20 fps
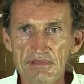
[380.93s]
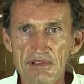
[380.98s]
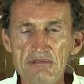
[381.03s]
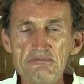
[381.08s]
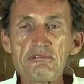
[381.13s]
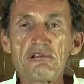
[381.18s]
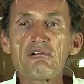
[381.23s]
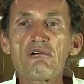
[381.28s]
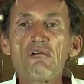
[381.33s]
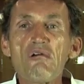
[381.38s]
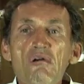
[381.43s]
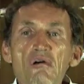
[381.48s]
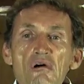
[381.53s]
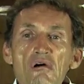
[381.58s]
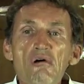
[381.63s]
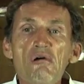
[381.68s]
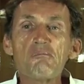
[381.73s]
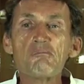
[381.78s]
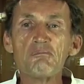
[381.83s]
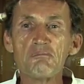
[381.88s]
Be
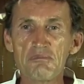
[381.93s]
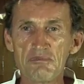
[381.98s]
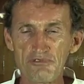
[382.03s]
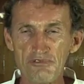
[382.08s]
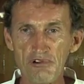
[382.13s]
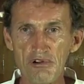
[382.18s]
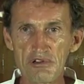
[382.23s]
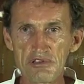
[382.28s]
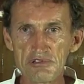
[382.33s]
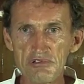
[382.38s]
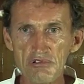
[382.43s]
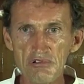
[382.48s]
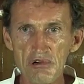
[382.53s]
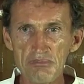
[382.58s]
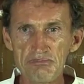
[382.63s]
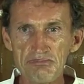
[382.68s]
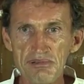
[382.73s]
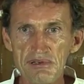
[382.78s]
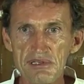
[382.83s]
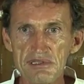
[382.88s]
open for a new
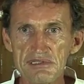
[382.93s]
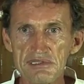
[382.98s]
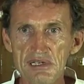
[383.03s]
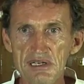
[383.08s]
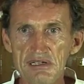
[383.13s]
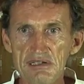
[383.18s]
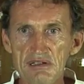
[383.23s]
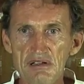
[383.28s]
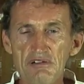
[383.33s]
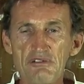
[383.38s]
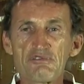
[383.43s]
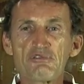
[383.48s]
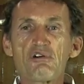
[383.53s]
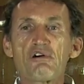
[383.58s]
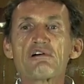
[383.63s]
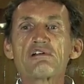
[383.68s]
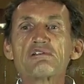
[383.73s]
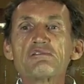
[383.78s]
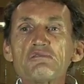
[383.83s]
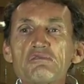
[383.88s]
opinion,
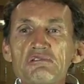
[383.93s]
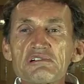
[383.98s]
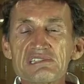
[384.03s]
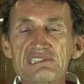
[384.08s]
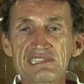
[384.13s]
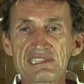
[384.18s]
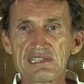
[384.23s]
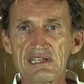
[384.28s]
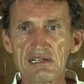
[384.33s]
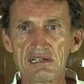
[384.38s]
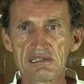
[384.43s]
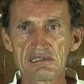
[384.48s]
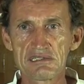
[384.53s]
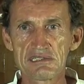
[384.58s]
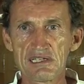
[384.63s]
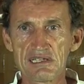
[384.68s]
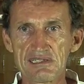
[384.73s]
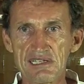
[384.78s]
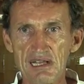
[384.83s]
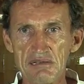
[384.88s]
for new things
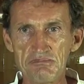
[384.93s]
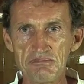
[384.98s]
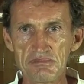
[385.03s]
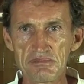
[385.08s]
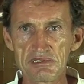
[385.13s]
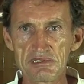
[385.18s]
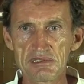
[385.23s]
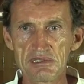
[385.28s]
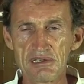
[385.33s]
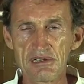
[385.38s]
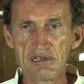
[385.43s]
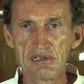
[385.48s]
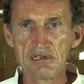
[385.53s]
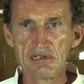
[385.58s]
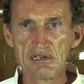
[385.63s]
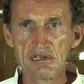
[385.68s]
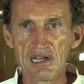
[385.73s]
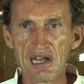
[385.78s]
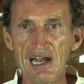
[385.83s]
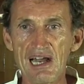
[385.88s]
that happens
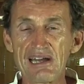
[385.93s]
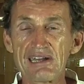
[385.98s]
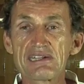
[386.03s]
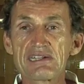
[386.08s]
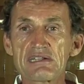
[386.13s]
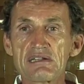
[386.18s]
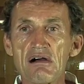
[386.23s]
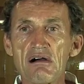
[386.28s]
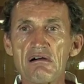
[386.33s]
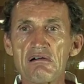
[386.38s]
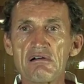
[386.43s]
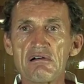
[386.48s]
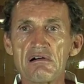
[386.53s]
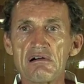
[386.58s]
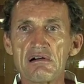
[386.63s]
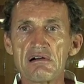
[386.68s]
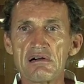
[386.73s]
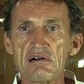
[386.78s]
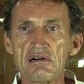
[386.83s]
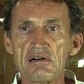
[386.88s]
right now.
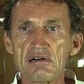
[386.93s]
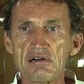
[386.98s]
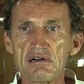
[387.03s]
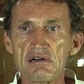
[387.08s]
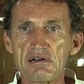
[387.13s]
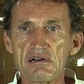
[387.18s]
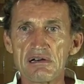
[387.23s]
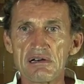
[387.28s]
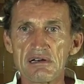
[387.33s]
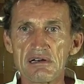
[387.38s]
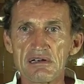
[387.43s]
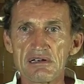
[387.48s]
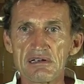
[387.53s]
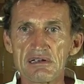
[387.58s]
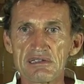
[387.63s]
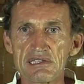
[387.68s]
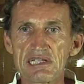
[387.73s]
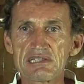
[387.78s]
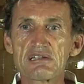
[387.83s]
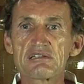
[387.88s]

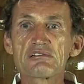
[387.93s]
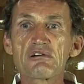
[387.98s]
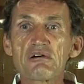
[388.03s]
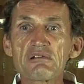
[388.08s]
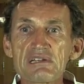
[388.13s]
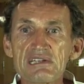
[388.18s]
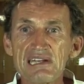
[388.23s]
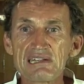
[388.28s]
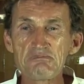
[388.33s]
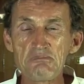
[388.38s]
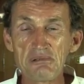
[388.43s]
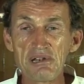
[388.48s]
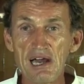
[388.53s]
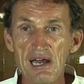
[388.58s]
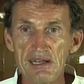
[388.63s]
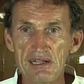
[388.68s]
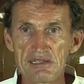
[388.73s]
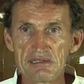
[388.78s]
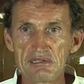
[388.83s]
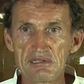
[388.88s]
That you don't get
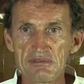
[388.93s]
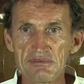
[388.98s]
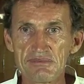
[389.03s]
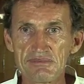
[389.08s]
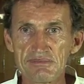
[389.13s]
blind